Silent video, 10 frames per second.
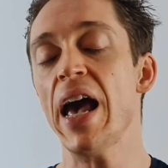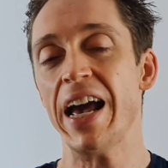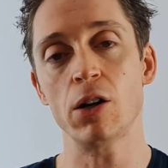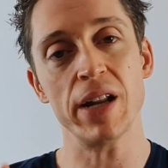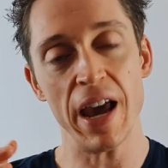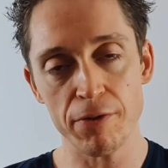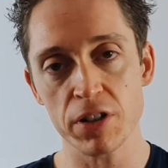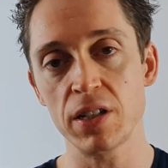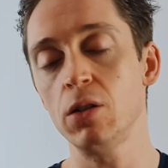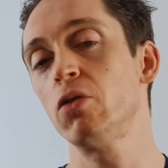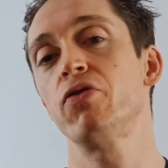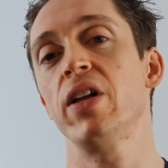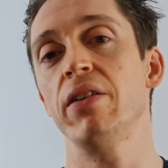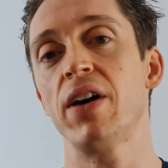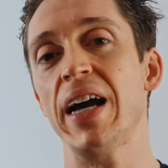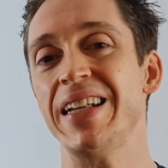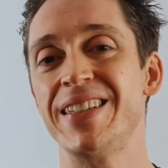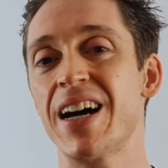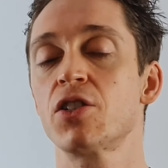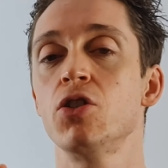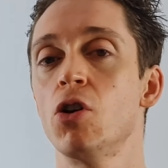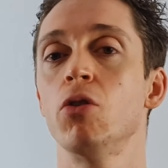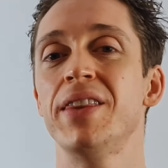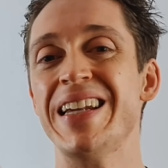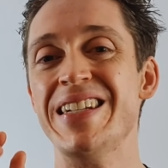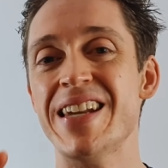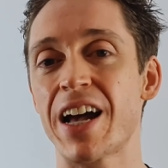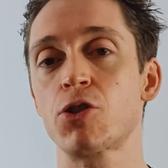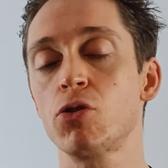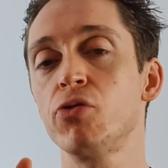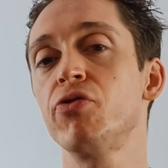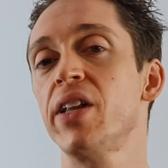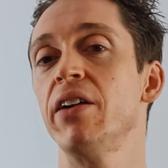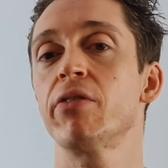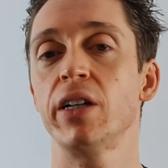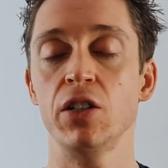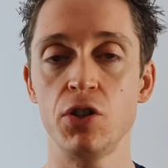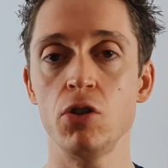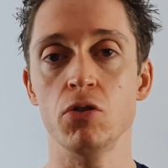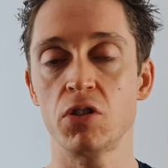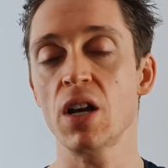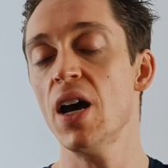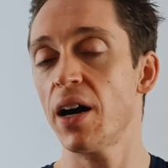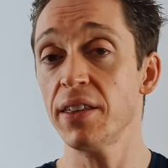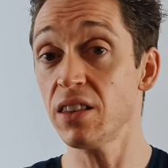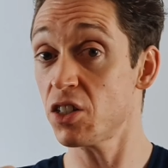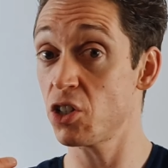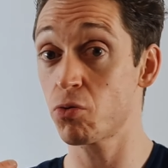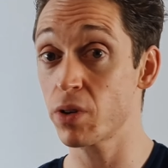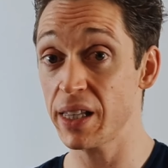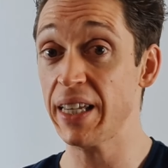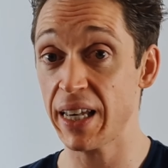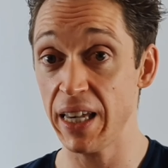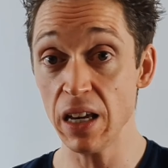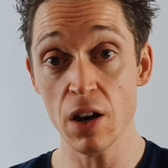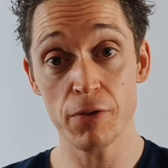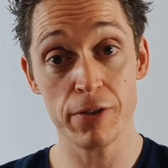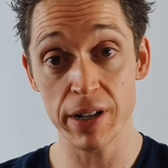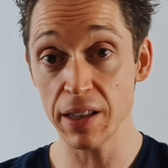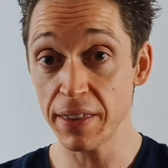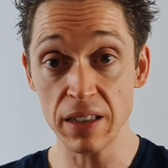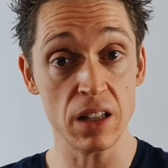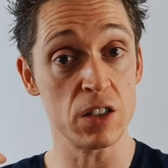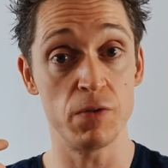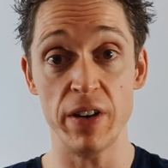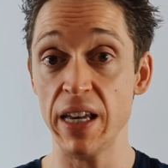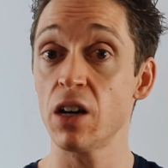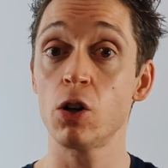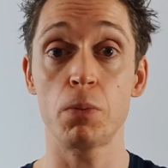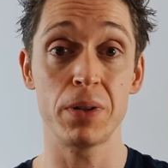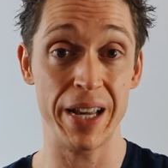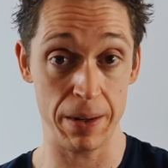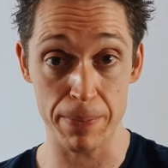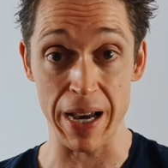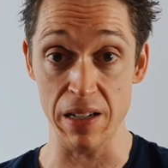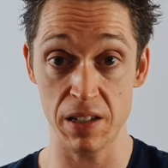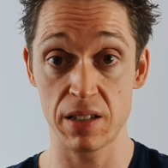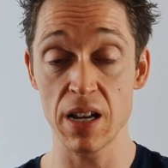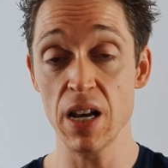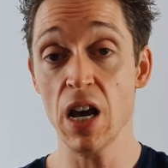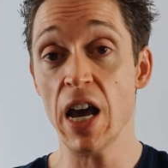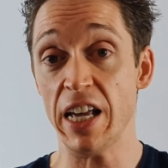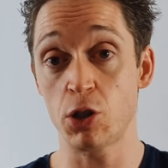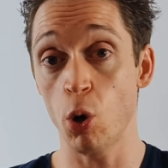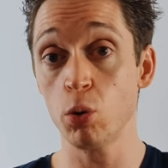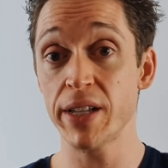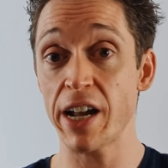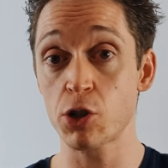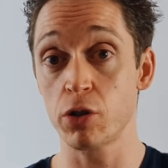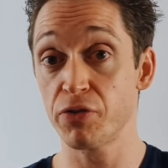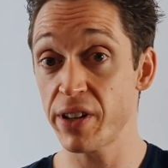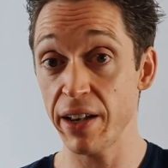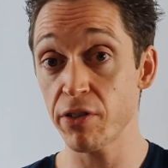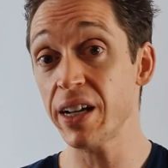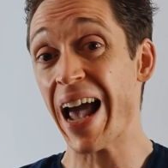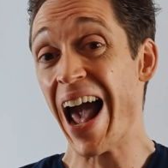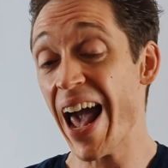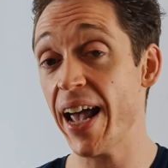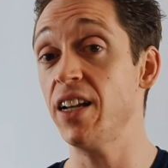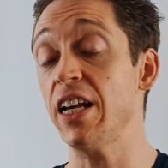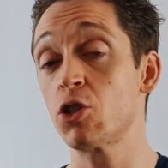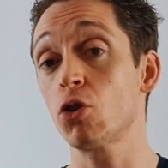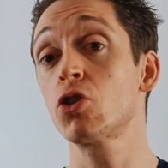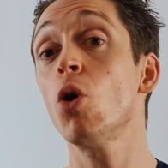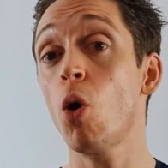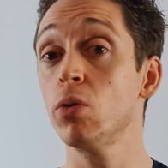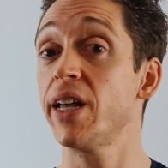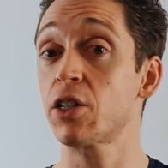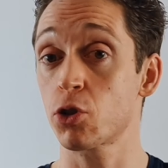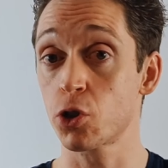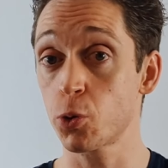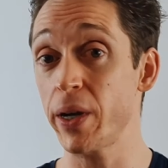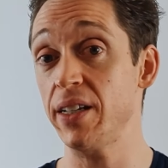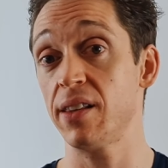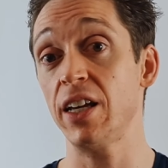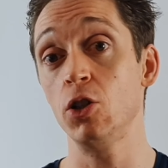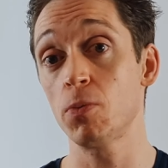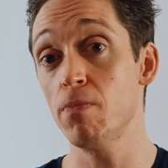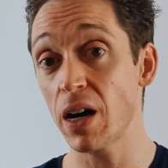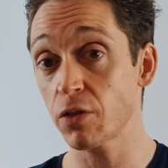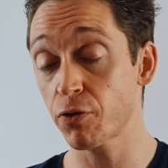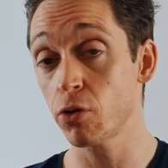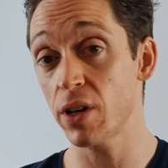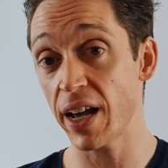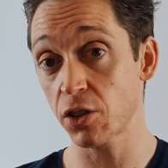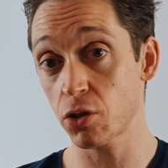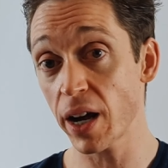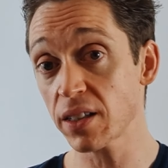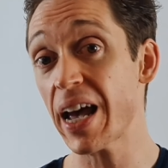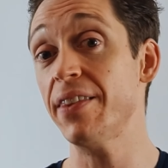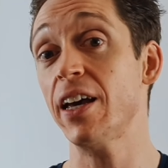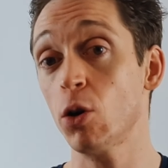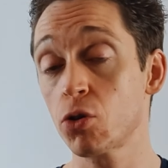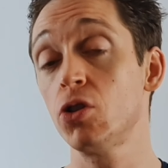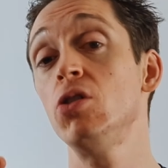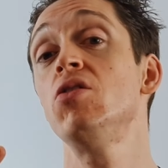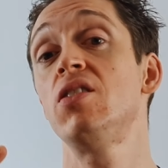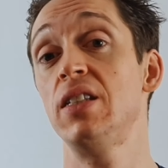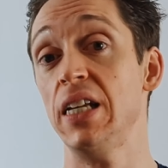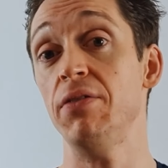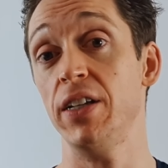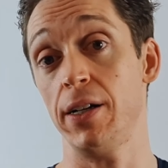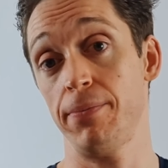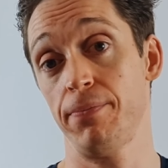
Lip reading: and on every single flavor, it does note that natural flavoring is used. I think this is really key for anything that's vegan or plant-based. It's all natural flavoring, and it's also all natural sweetener. They use monk fruit extract, and they also use stevia.